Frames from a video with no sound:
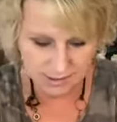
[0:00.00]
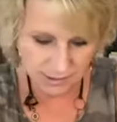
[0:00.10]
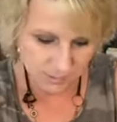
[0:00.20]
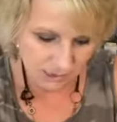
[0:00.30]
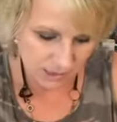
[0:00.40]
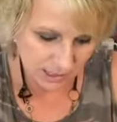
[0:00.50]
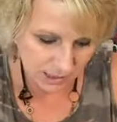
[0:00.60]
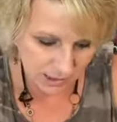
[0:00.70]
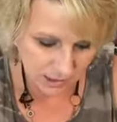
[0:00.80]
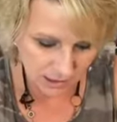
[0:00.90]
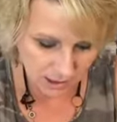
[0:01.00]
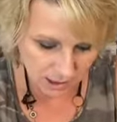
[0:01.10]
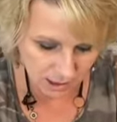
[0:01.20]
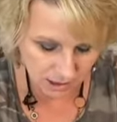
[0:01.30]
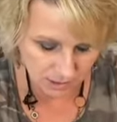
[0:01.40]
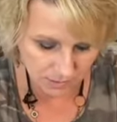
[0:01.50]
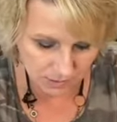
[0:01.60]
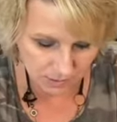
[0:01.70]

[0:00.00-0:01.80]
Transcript: Let's put that at the top.